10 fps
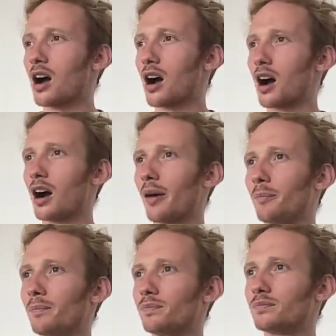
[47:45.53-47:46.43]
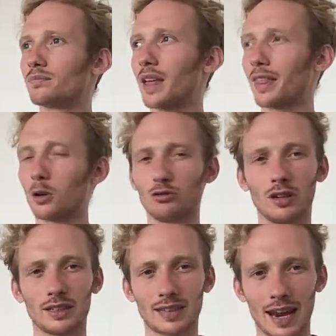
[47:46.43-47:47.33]
And they don't
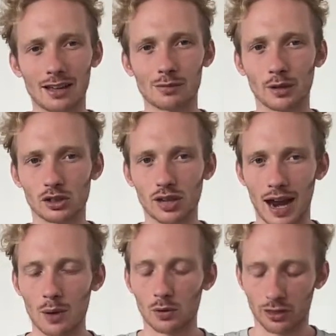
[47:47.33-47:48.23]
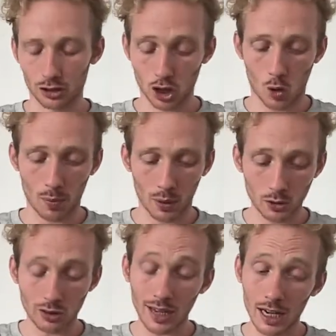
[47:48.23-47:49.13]
really take as much time with their Shomei, which
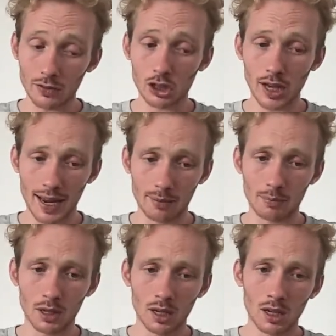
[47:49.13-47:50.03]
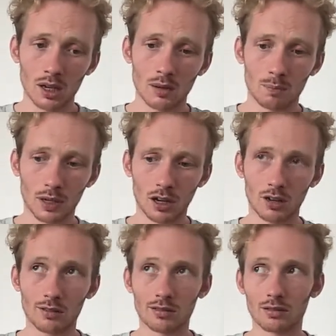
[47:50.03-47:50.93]
is kind of a shame
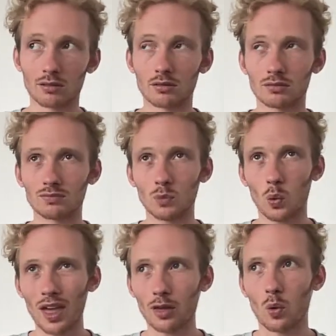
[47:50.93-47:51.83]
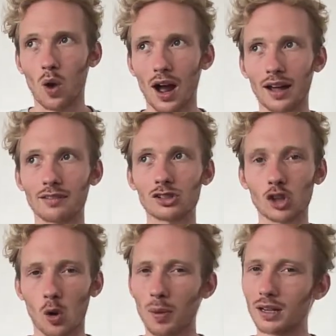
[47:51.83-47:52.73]
because weather-wise,
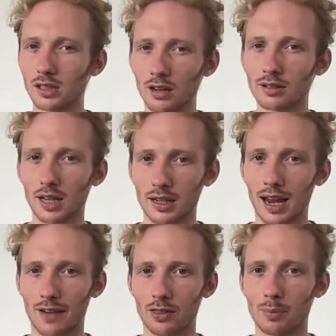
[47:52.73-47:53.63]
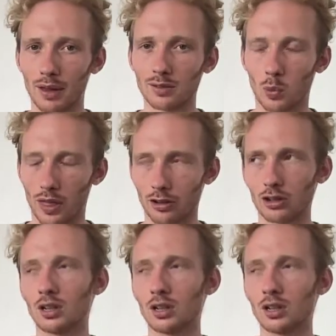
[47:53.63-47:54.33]
Shomei does tend to have the best weather.